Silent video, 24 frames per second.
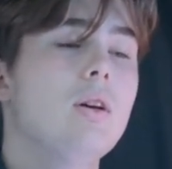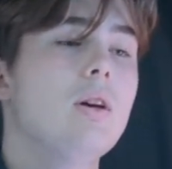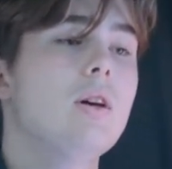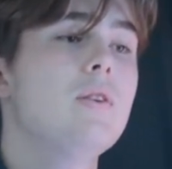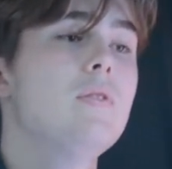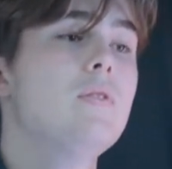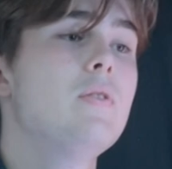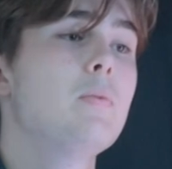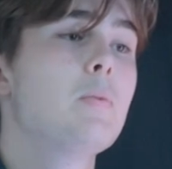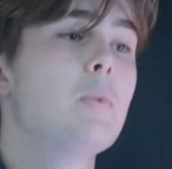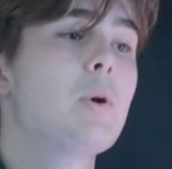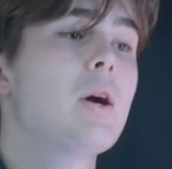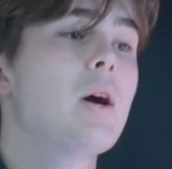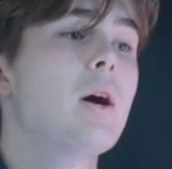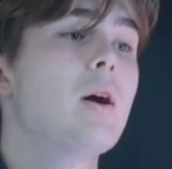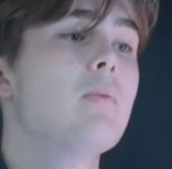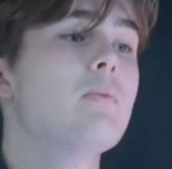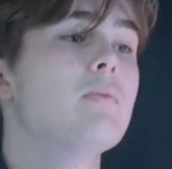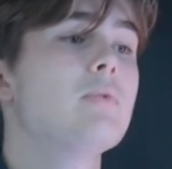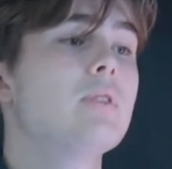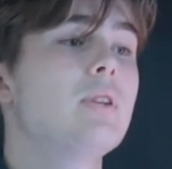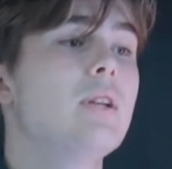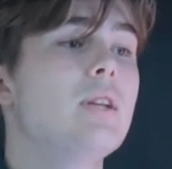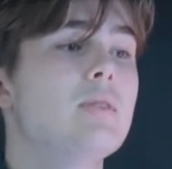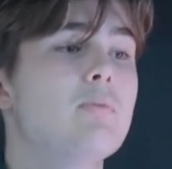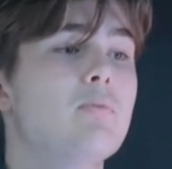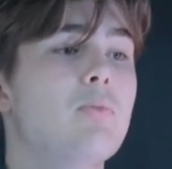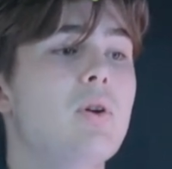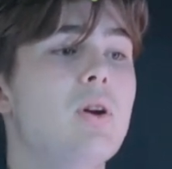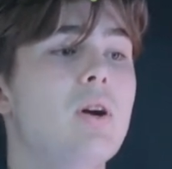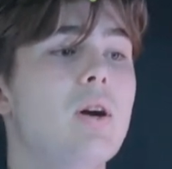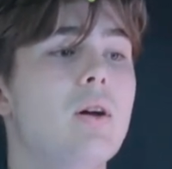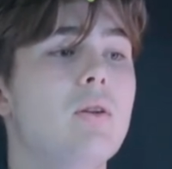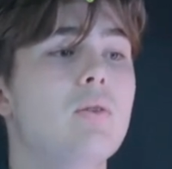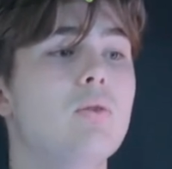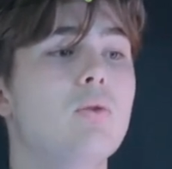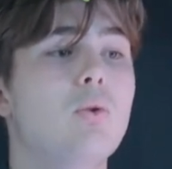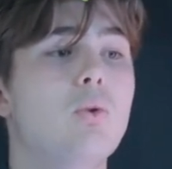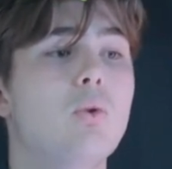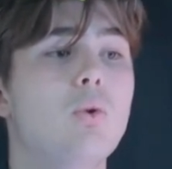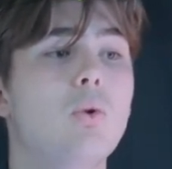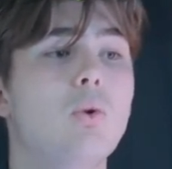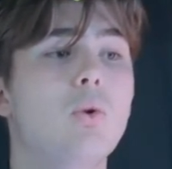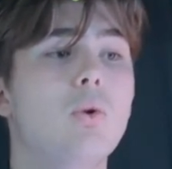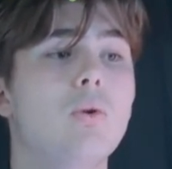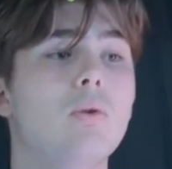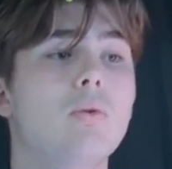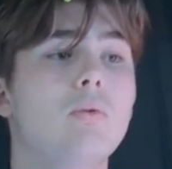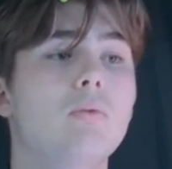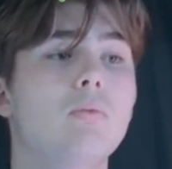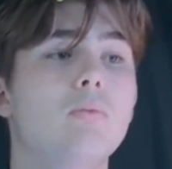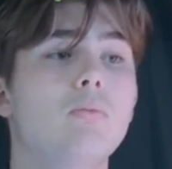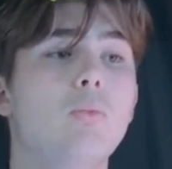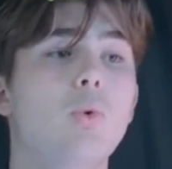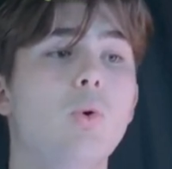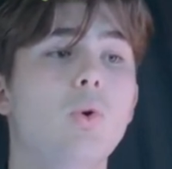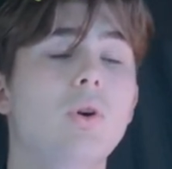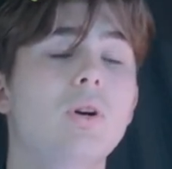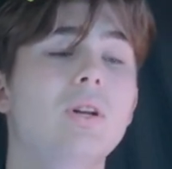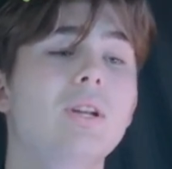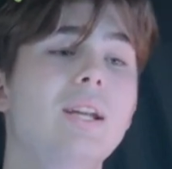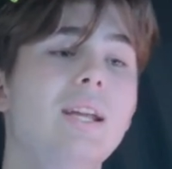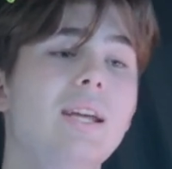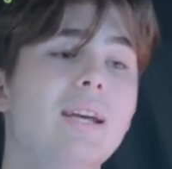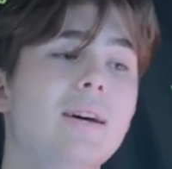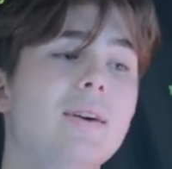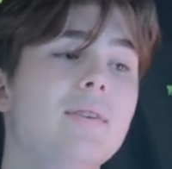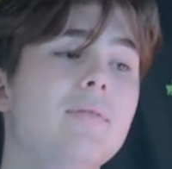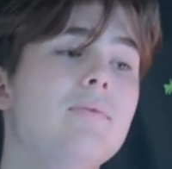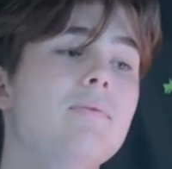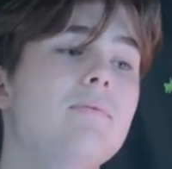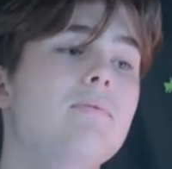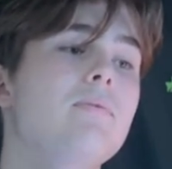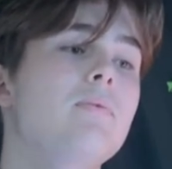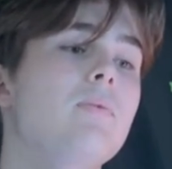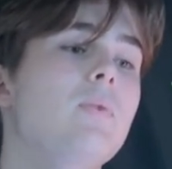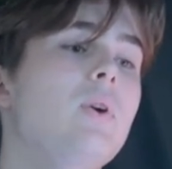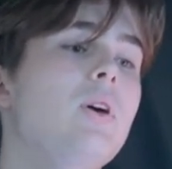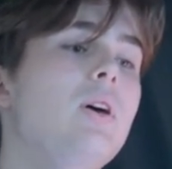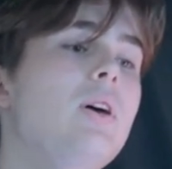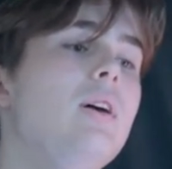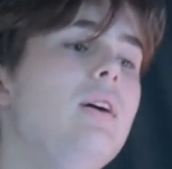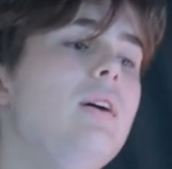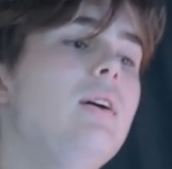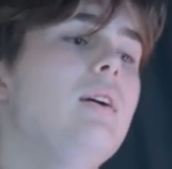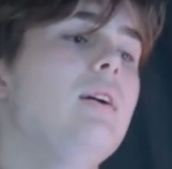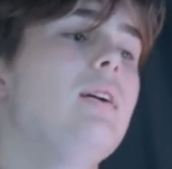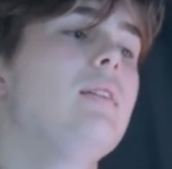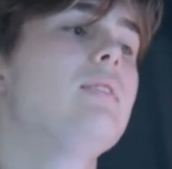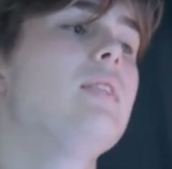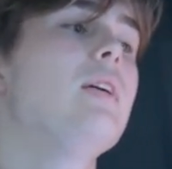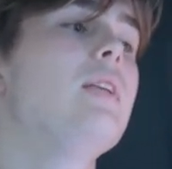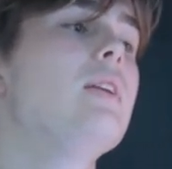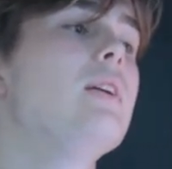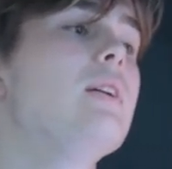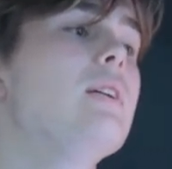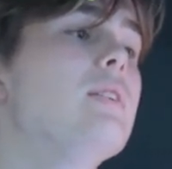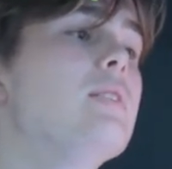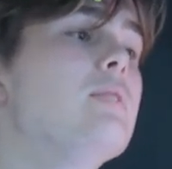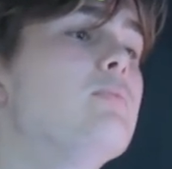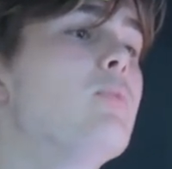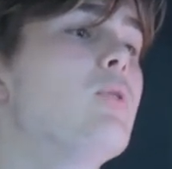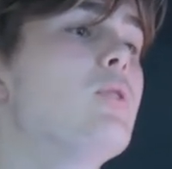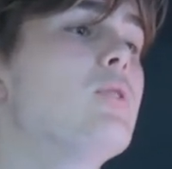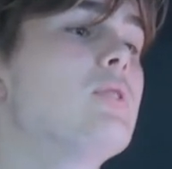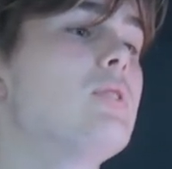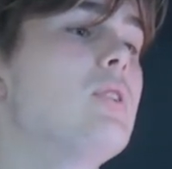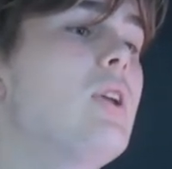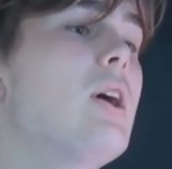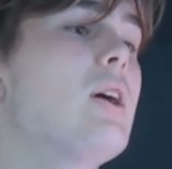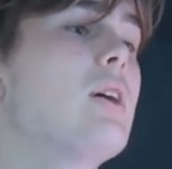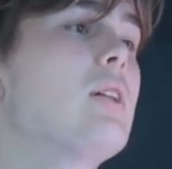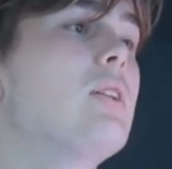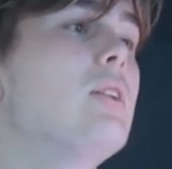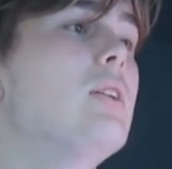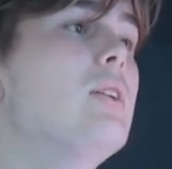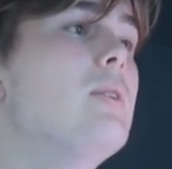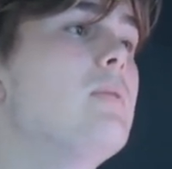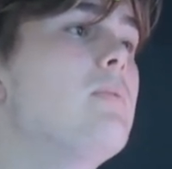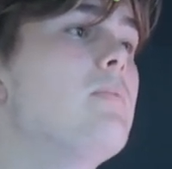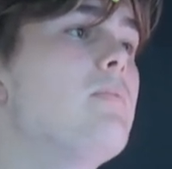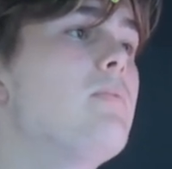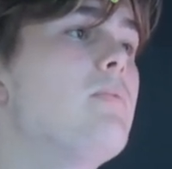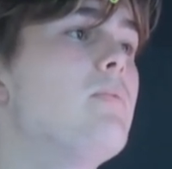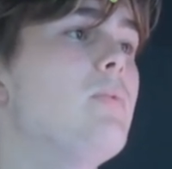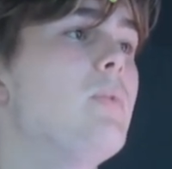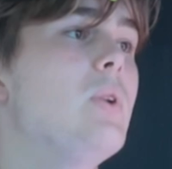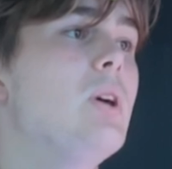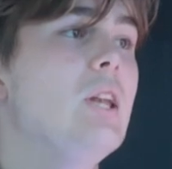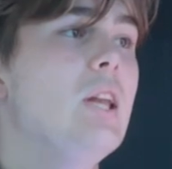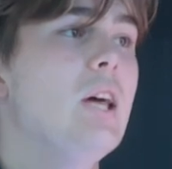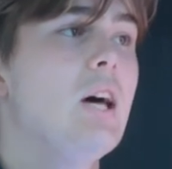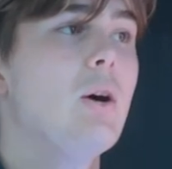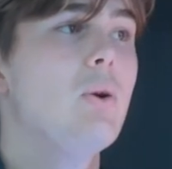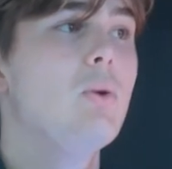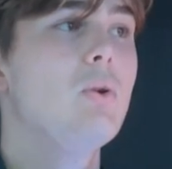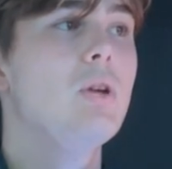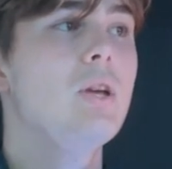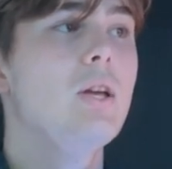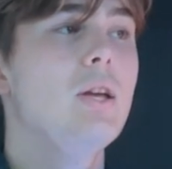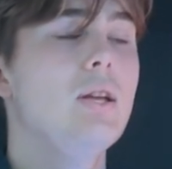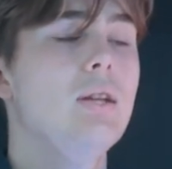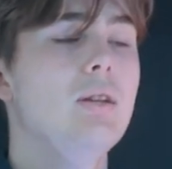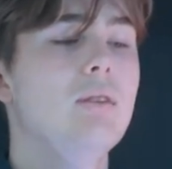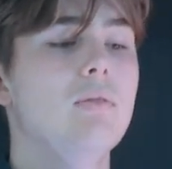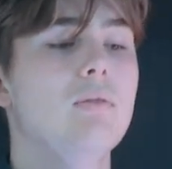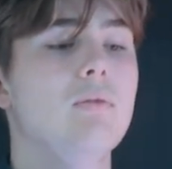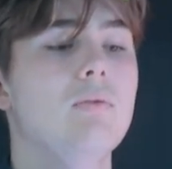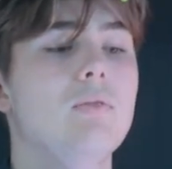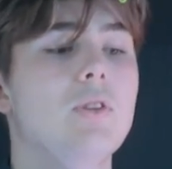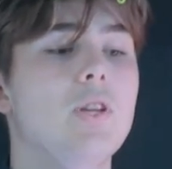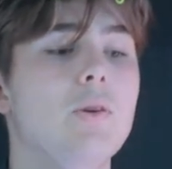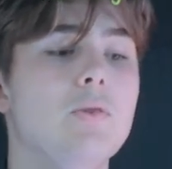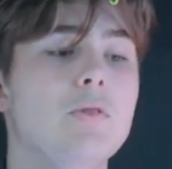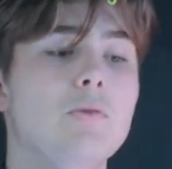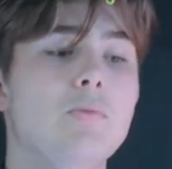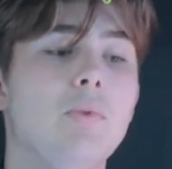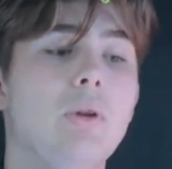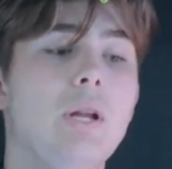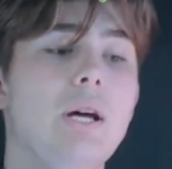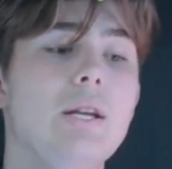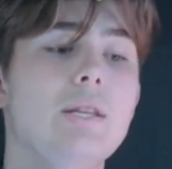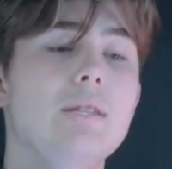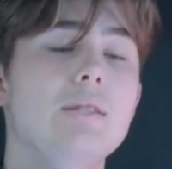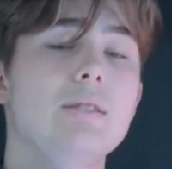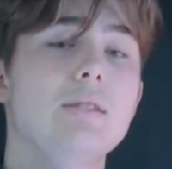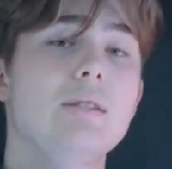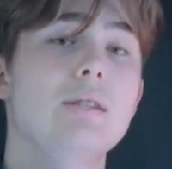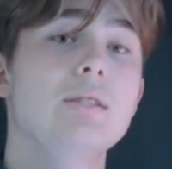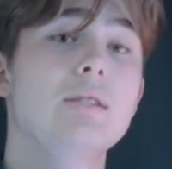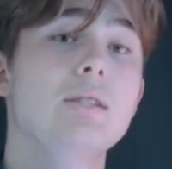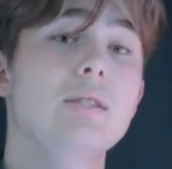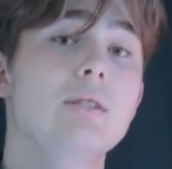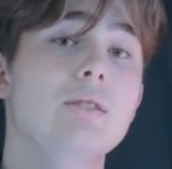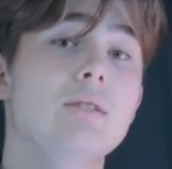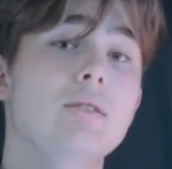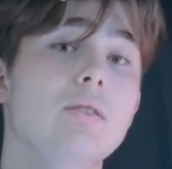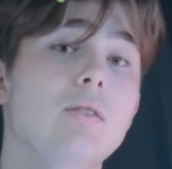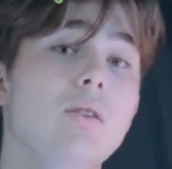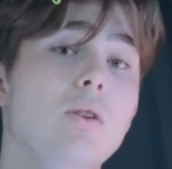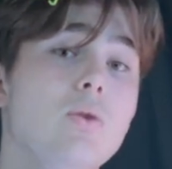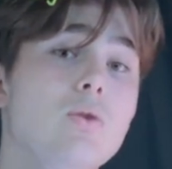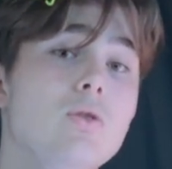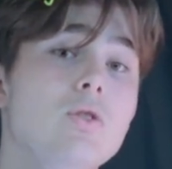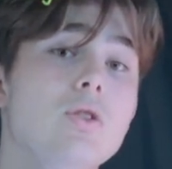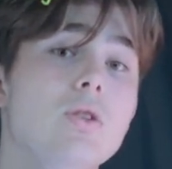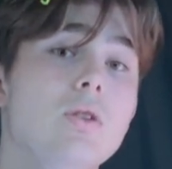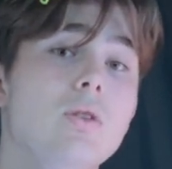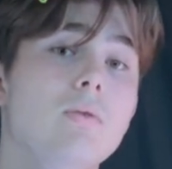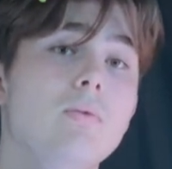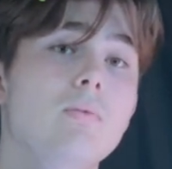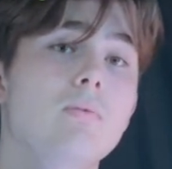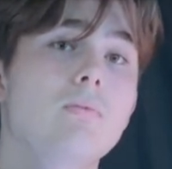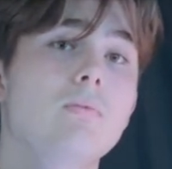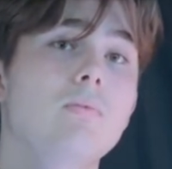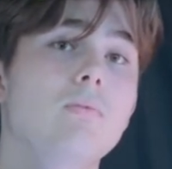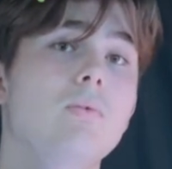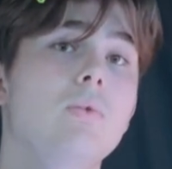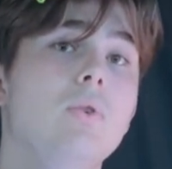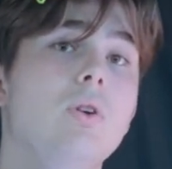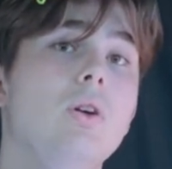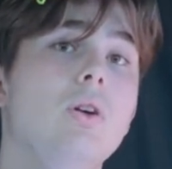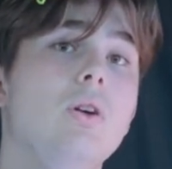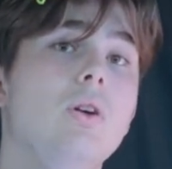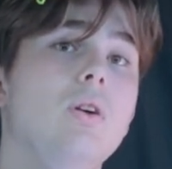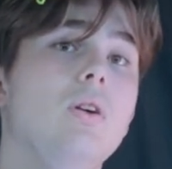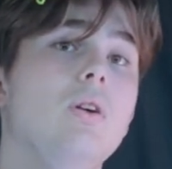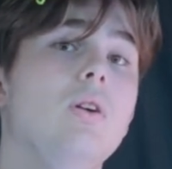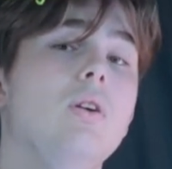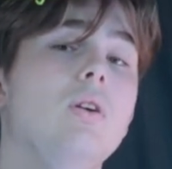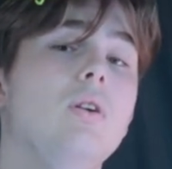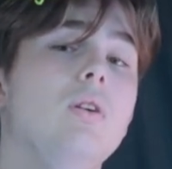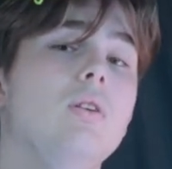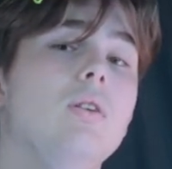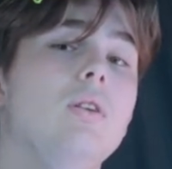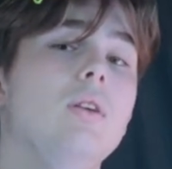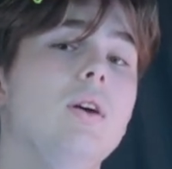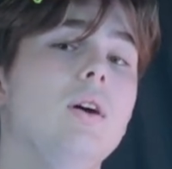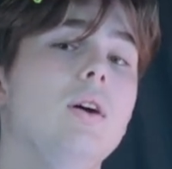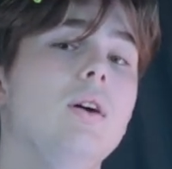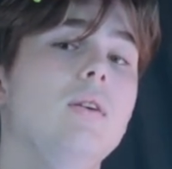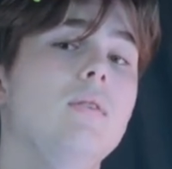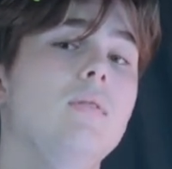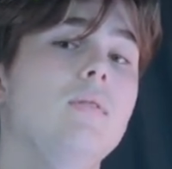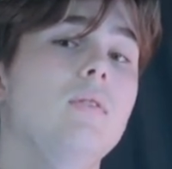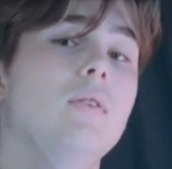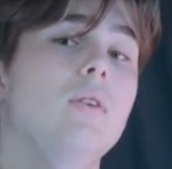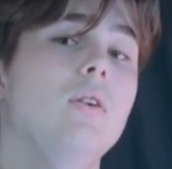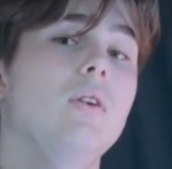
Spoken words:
If it becomes less brown or more clear, then it is most likely an alkene that was placed into the solution. Okay,